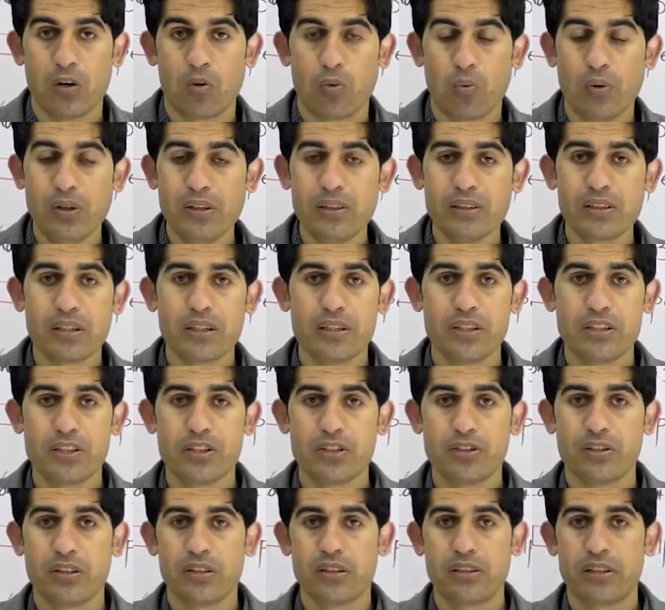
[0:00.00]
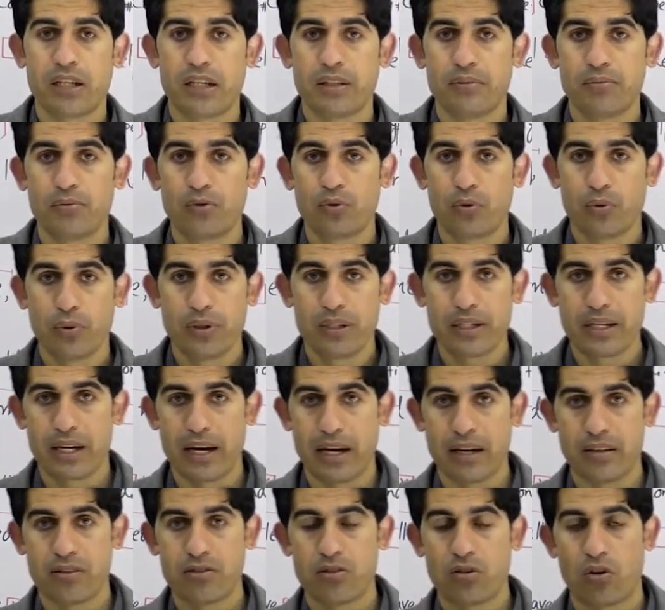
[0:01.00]
What is conditional type 3
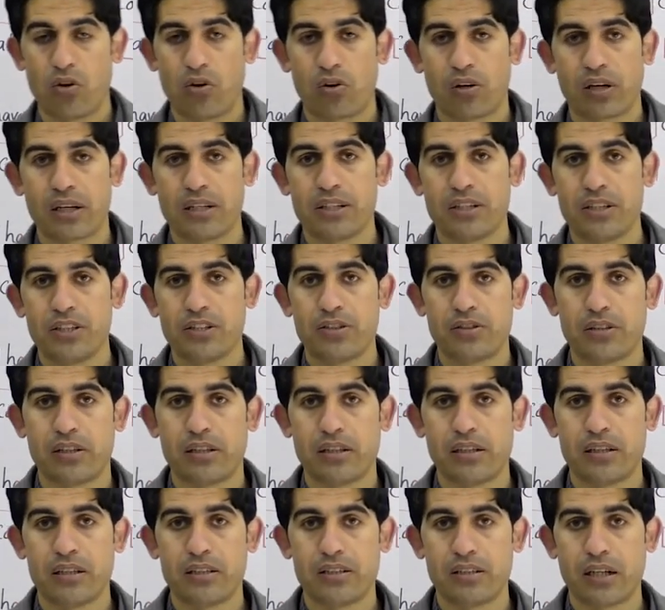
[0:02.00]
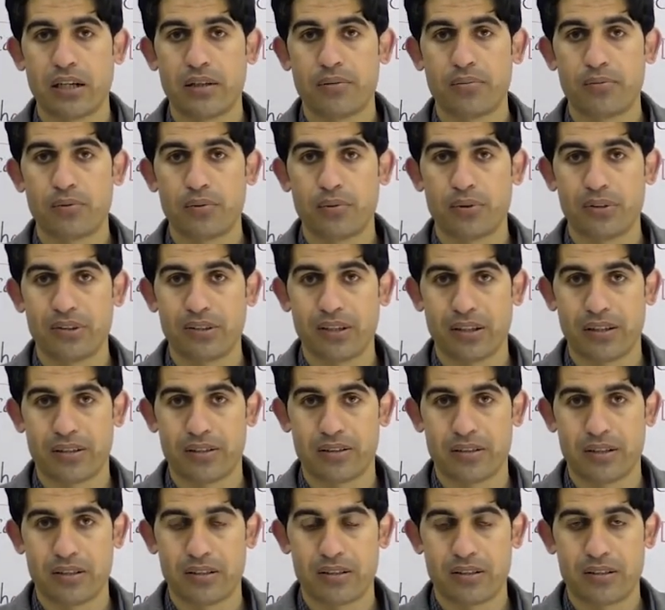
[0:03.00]
case or conditional type 3
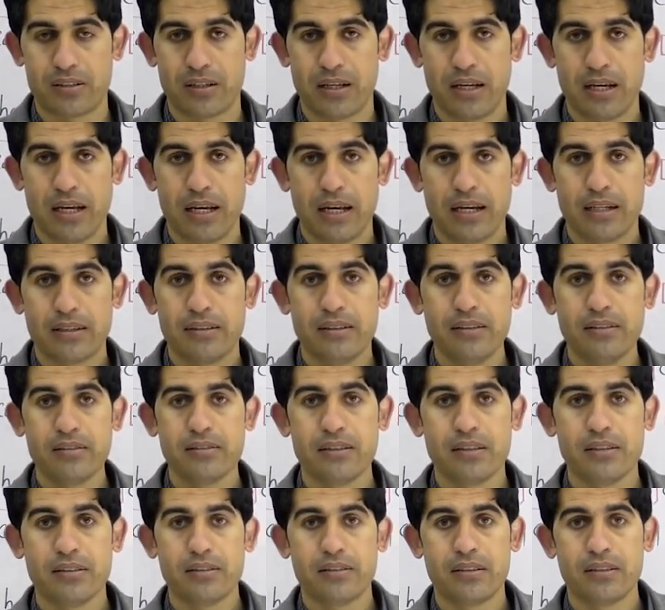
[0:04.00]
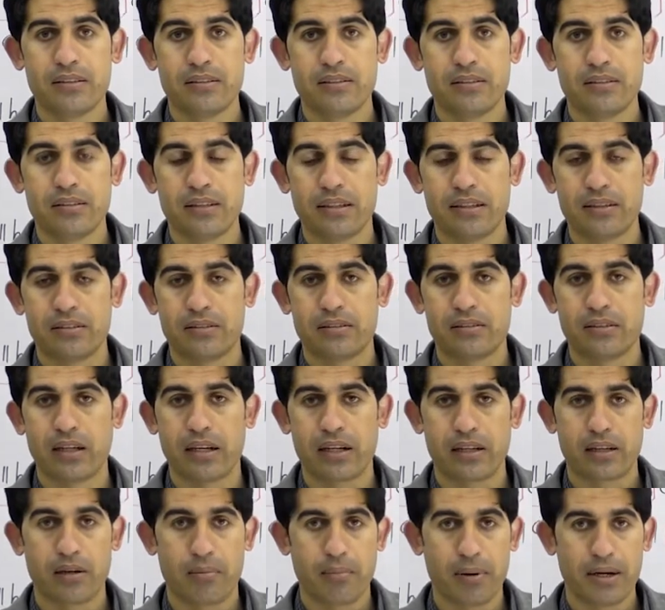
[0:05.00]
sentence? This sentence is
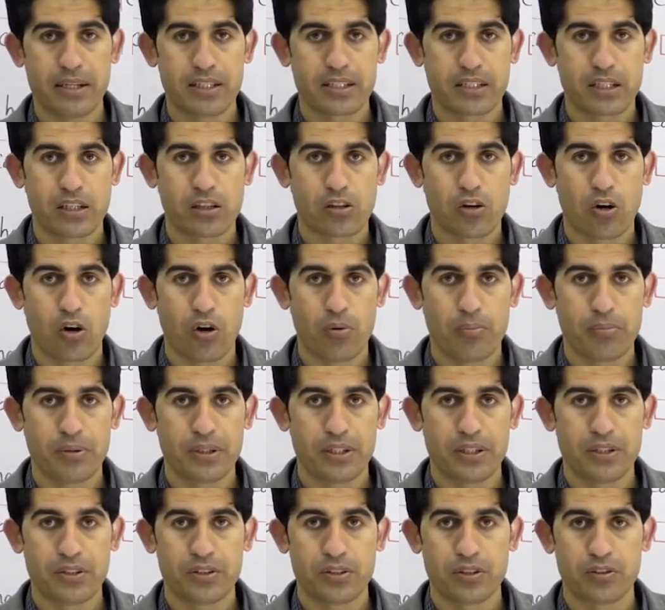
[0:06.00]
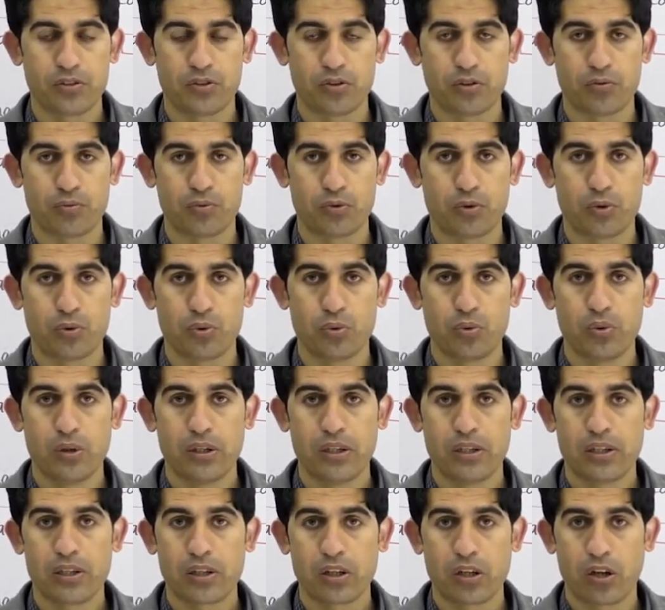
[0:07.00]
a grammatical combination of two
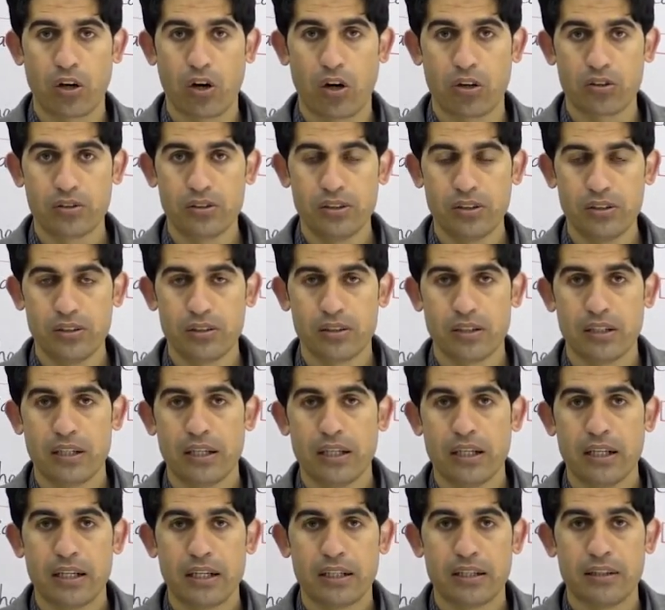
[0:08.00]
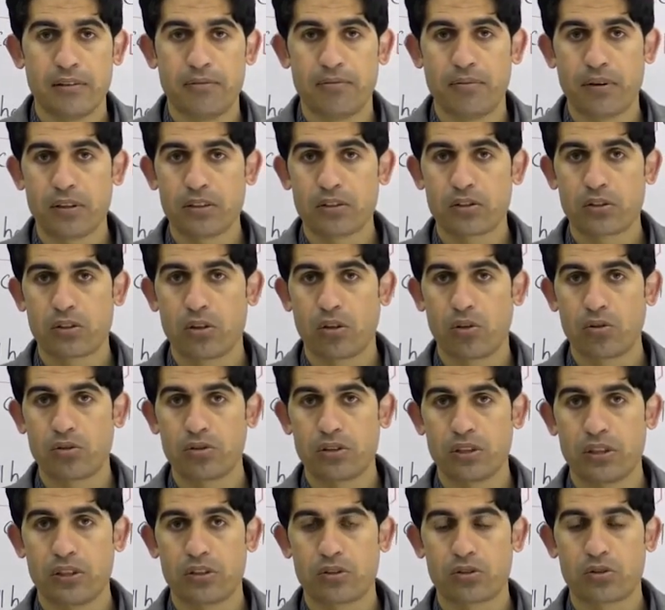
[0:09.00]
clauses. The first
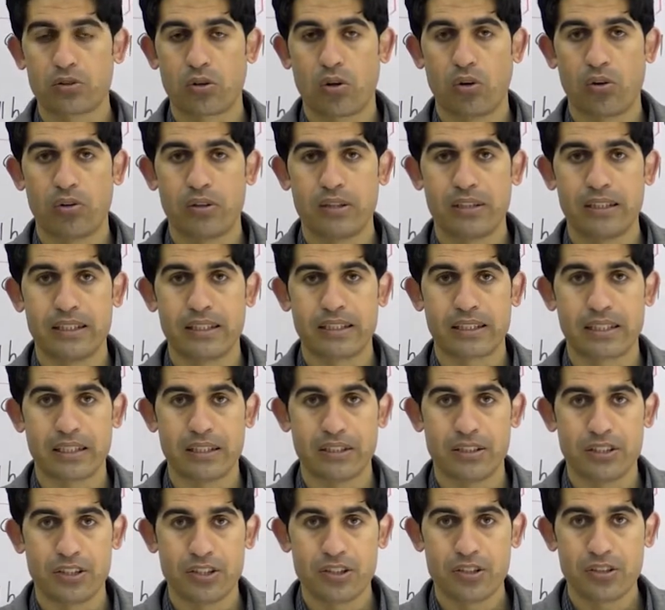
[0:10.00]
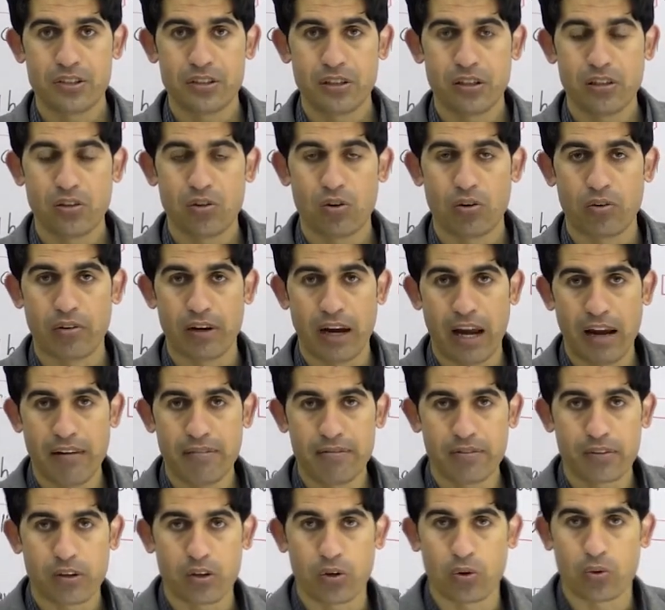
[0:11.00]
clause is called the conditional or
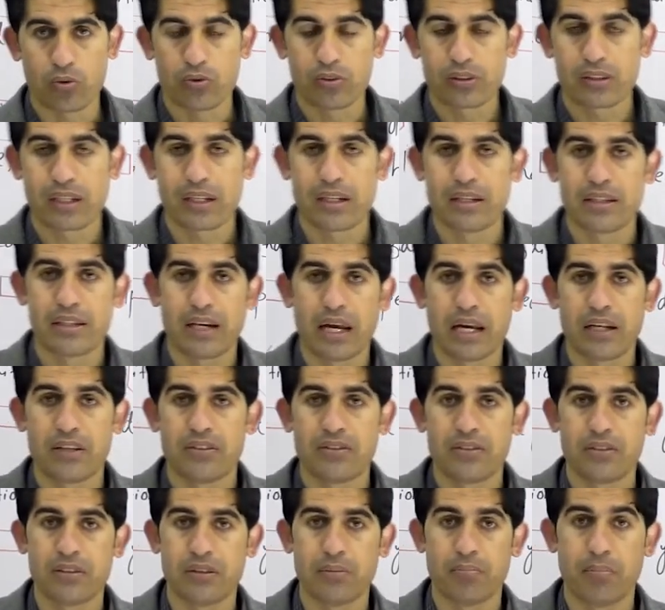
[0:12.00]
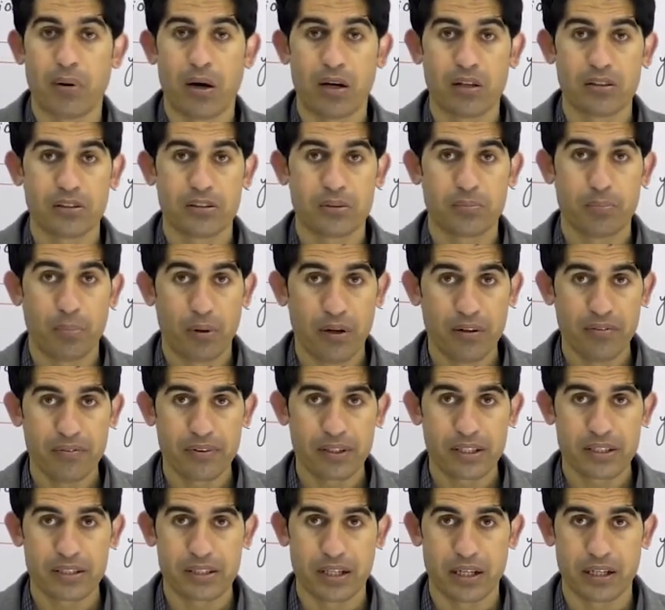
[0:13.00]
F clause, contains the past
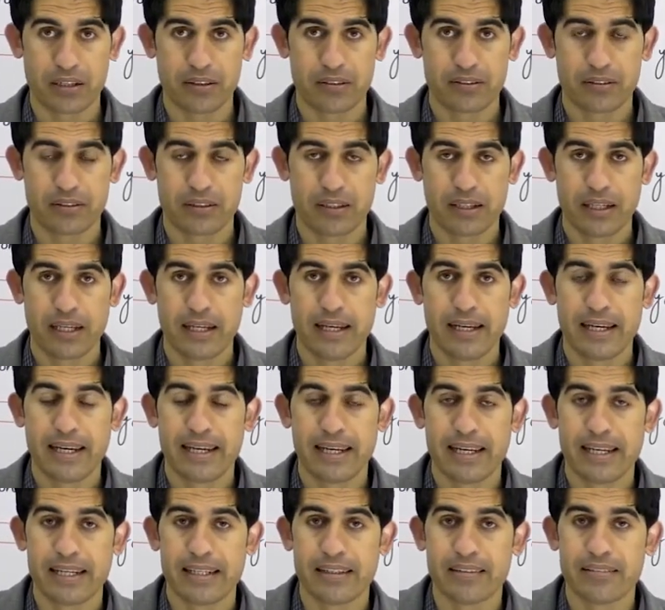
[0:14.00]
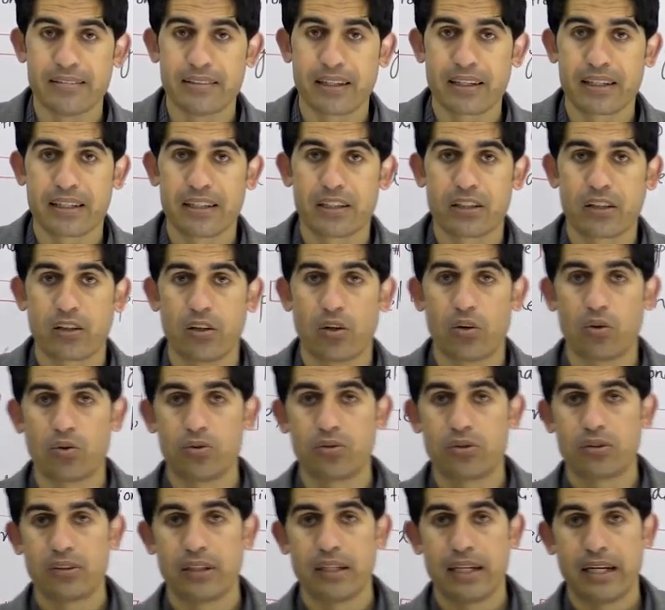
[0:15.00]
perfect tense, and the second
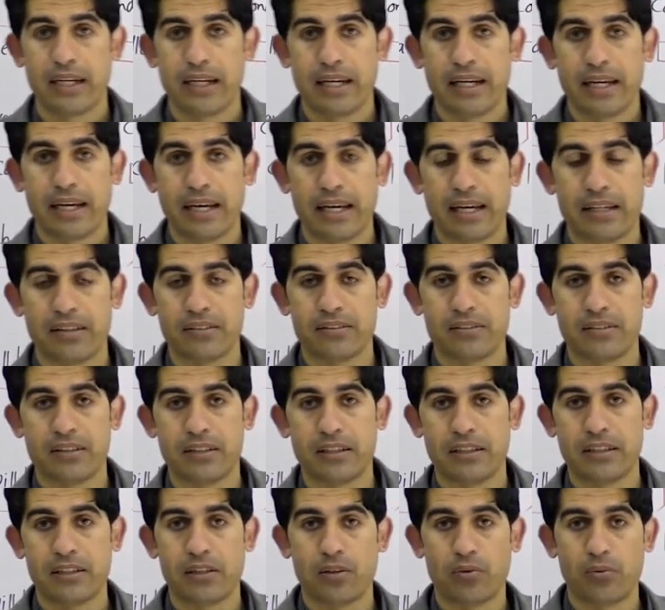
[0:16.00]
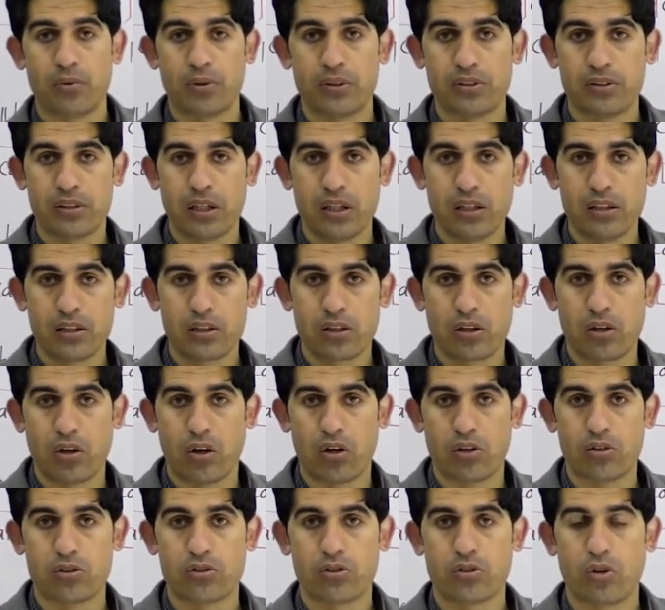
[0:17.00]
clause is the result
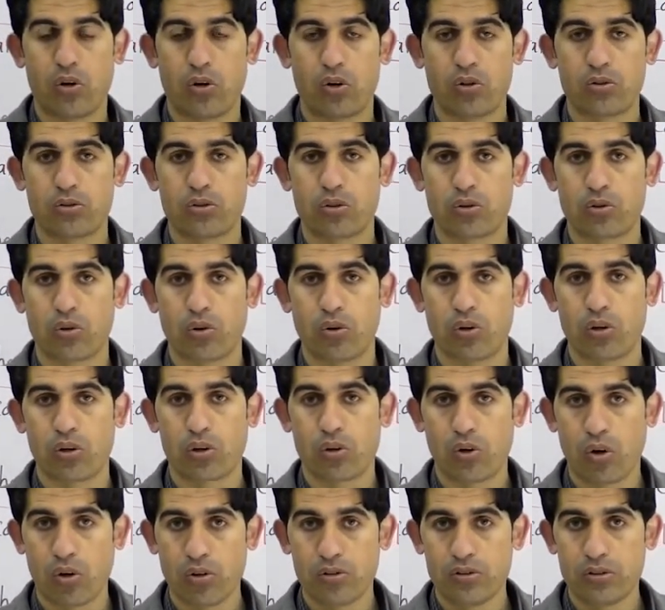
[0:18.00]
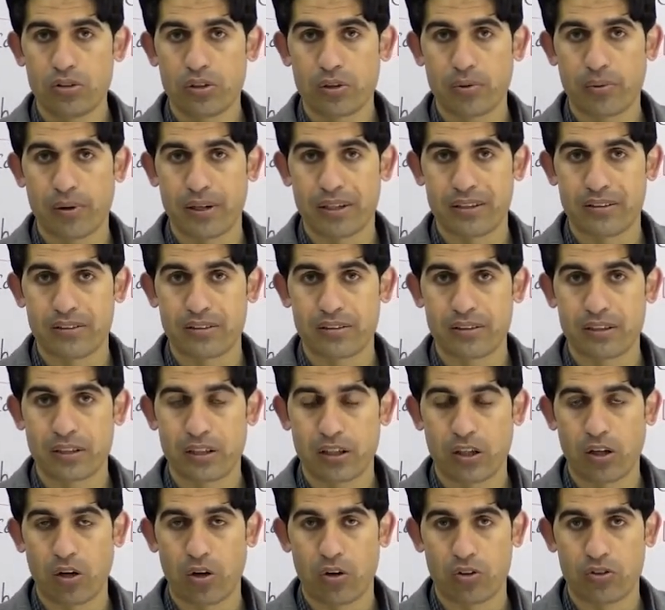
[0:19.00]
clause, also called consequence
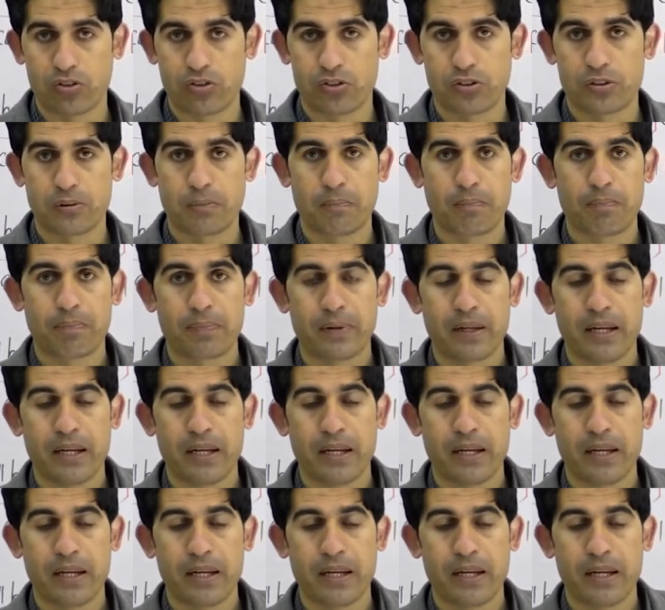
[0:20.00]
clause.